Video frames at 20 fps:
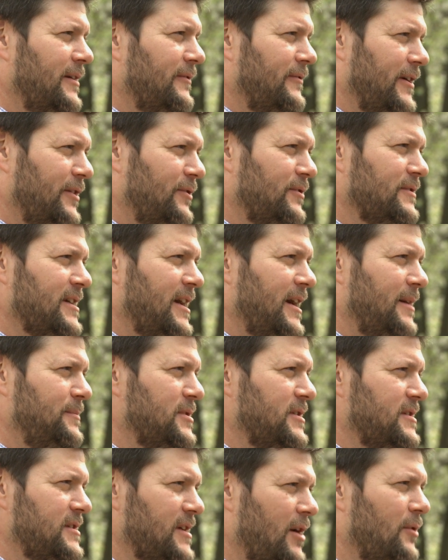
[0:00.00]
Federal Times
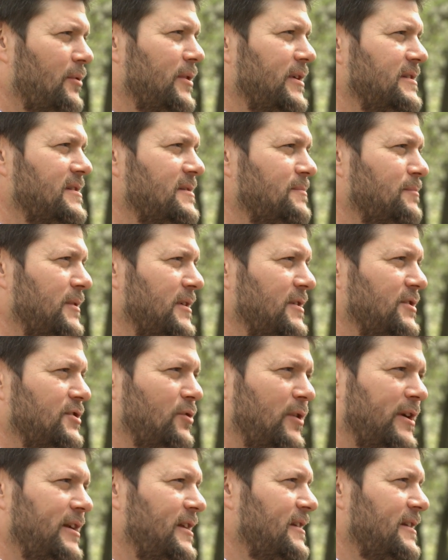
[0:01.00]
has always been
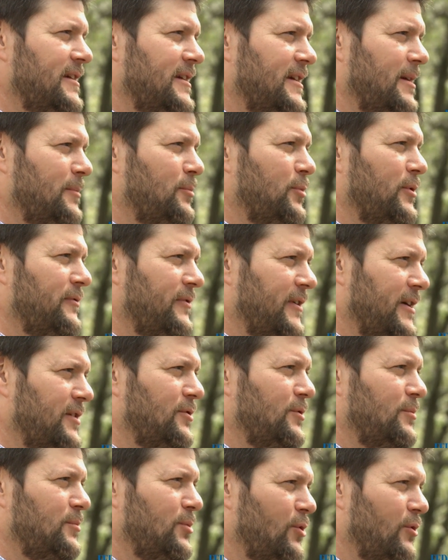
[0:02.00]
joined at the hip with
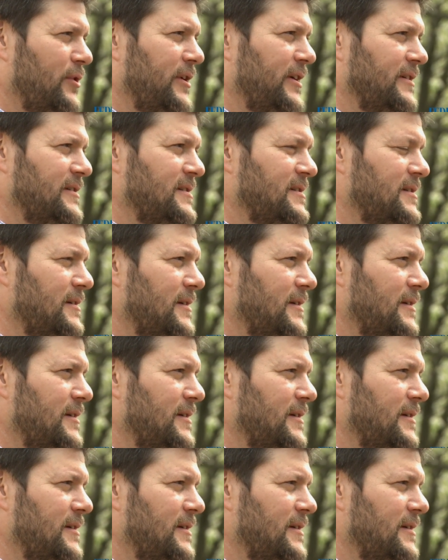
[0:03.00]
federal employees.